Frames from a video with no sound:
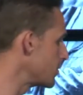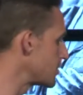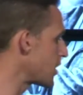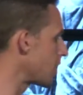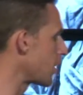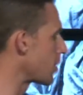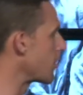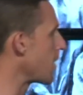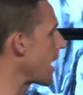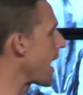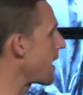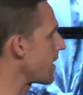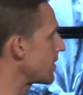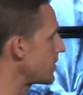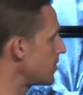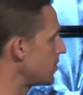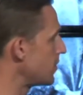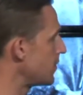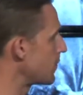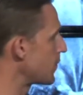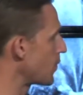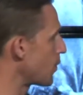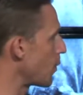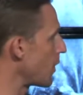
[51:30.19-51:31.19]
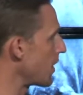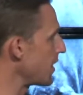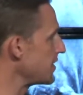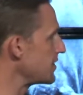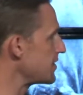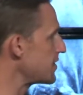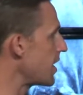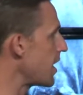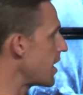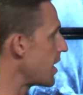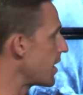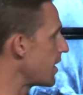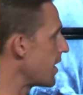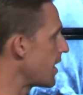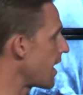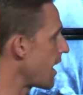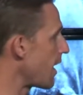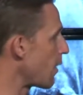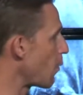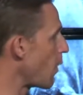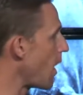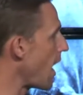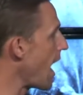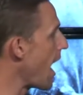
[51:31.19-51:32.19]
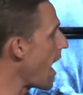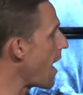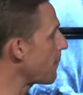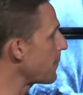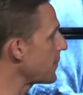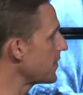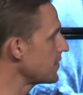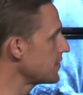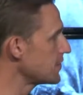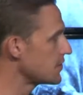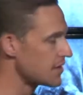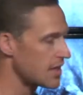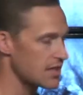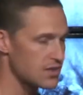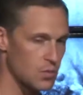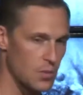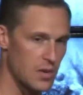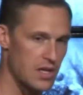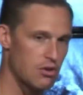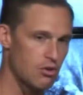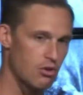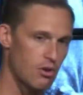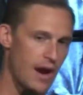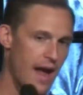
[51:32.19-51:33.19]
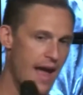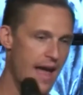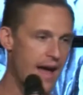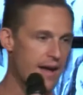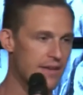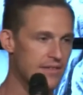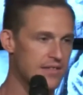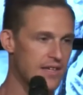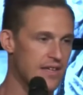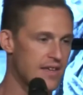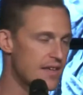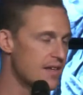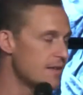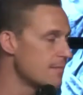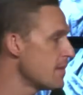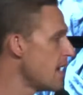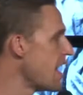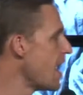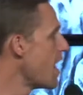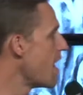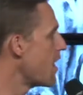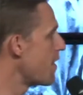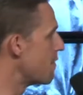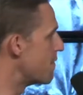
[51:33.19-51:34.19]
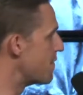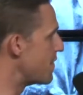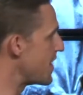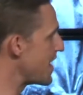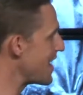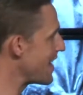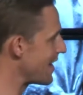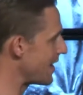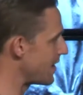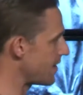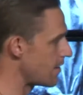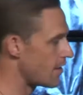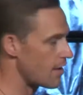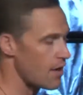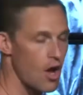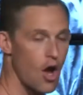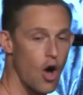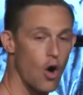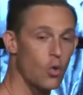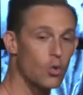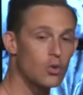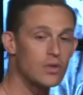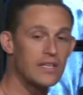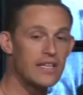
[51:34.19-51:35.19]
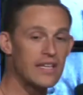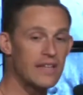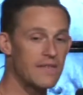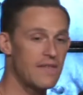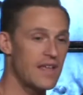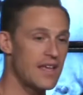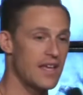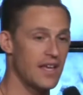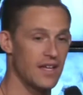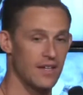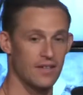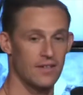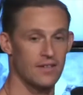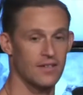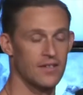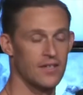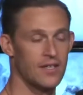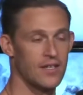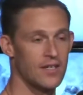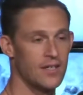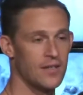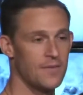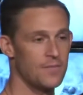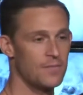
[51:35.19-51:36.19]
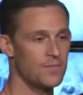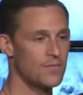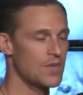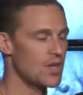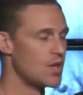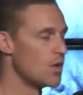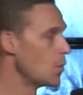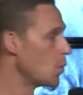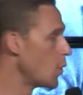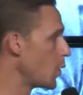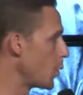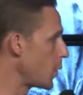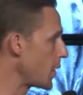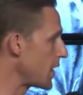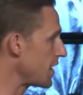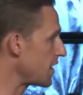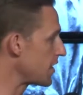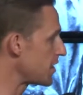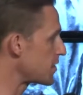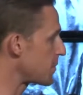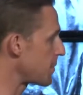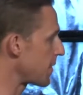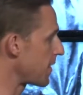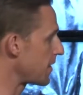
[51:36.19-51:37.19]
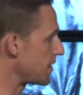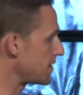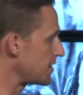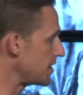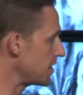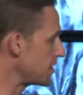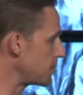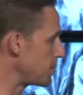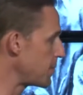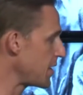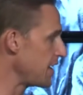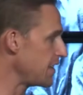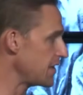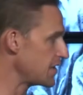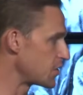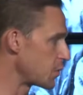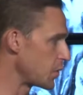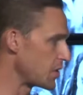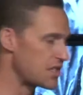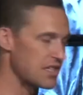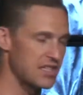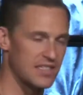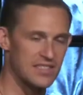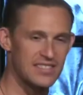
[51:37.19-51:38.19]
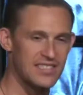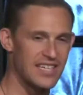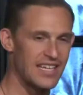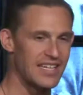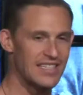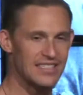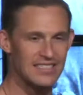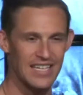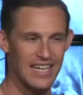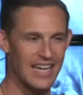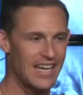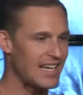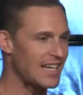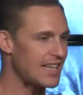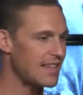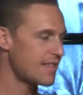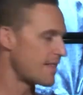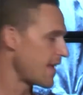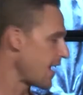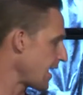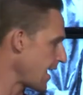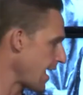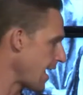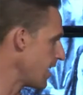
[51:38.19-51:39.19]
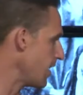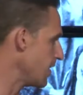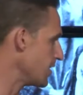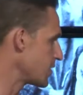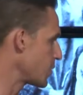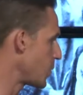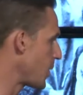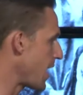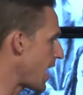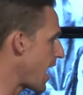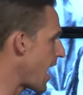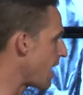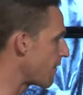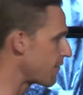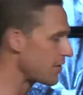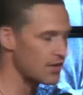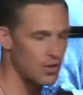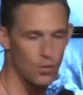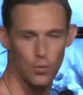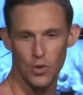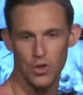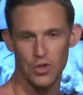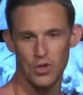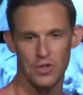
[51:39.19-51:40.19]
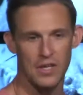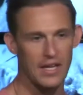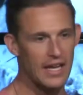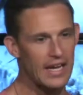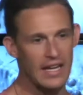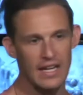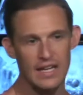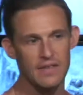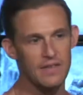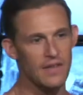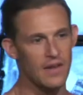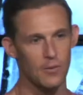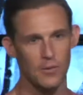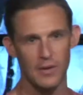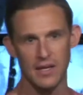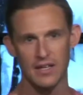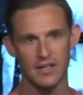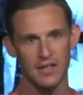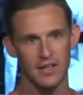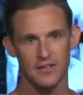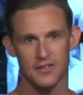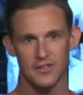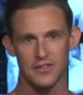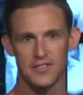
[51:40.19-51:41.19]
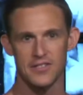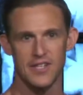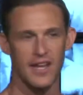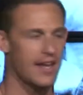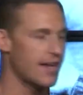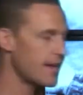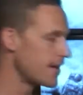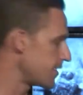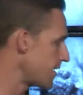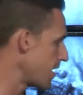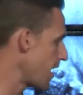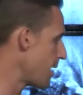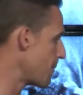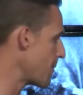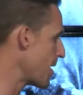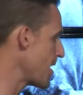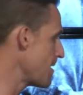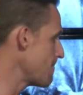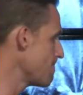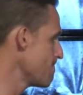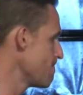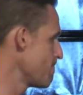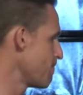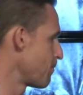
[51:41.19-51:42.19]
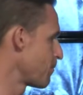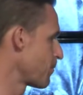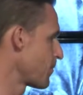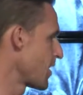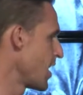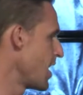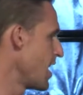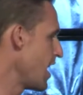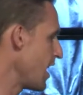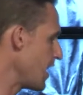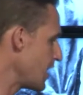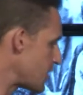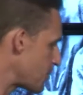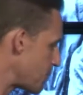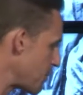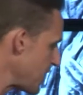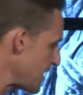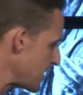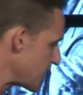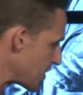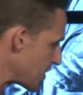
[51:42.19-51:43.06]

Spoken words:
our gratitude for what he's done. And what happens as we cry out to him? Then, only then, will we experience his peace, which exceeds anything else we have in the world, anything we can understand. Amen? His peace